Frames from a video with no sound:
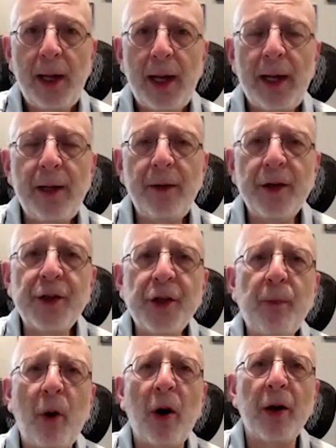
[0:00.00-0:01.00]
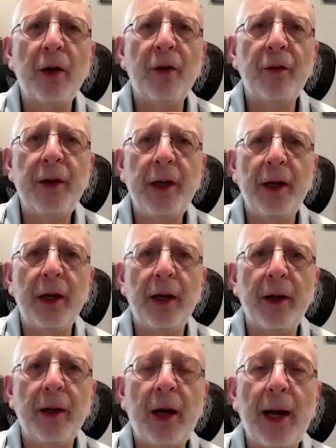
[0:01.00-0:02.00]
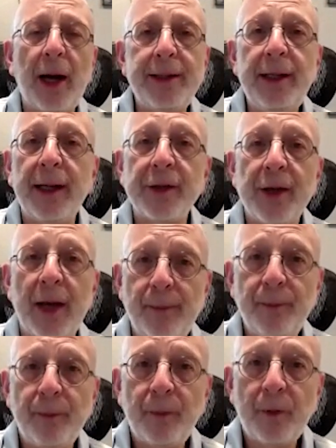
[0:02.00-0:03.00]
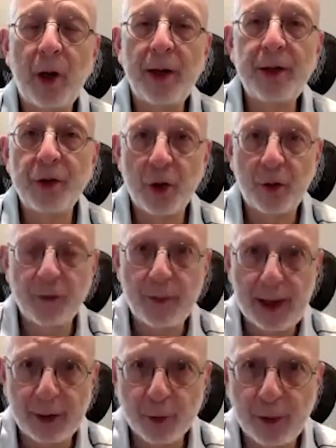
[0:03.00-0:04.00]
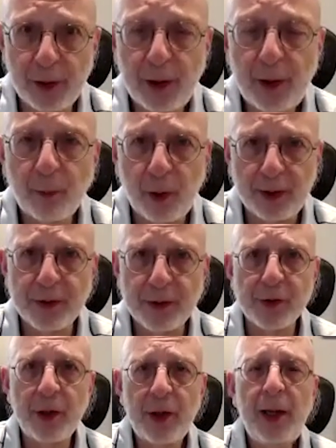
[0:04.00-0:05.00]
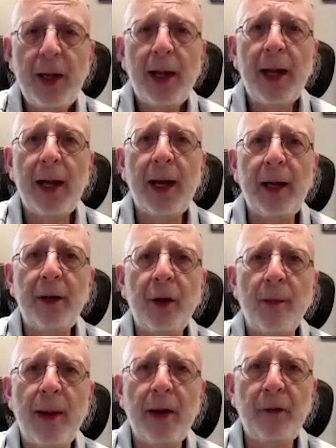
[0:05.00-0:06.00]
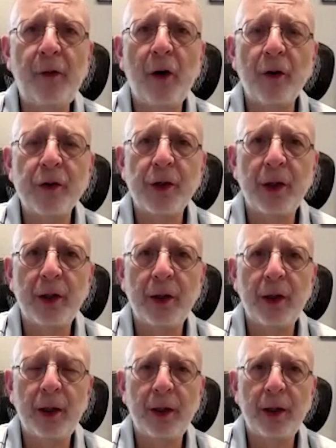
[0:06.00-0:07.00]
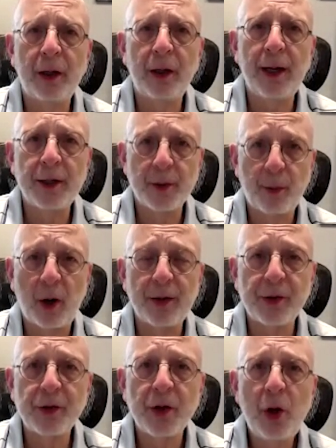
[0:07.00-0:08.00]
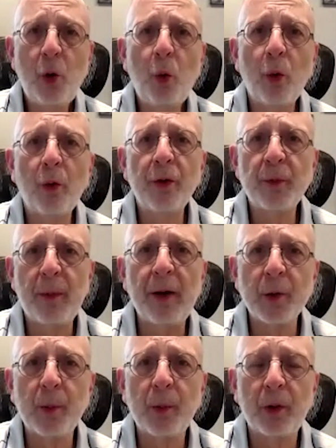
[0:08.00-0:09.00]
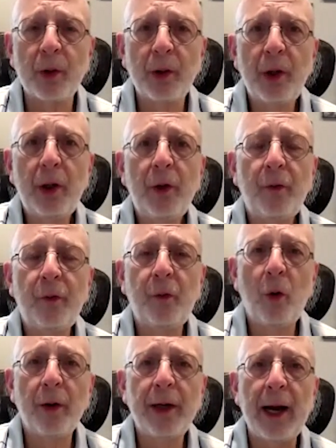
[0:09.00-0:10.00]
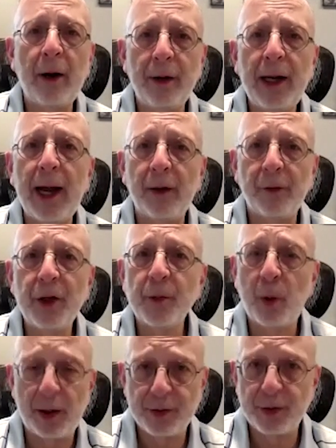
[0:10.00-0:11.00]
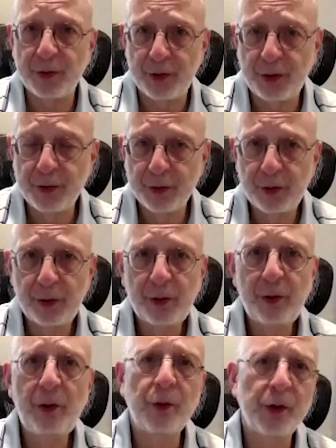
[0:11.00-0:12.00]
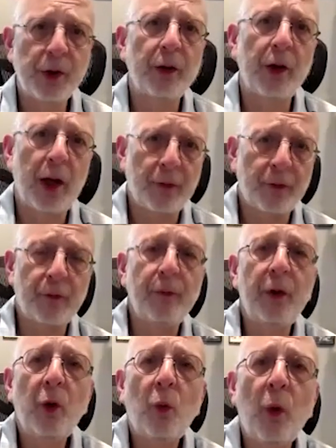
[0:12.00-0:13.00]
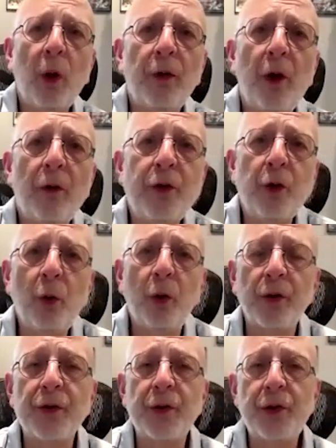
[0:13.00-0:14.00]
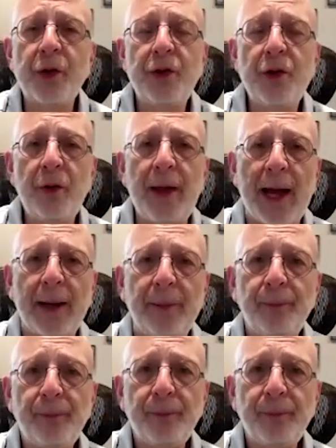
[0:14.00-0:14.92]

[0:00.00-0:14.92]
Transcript: And this is part of the ITSM, IT Service Management process. And there are many folks in enterprises who are responsible for carrying out these processes using a lot of well-known tools to do that.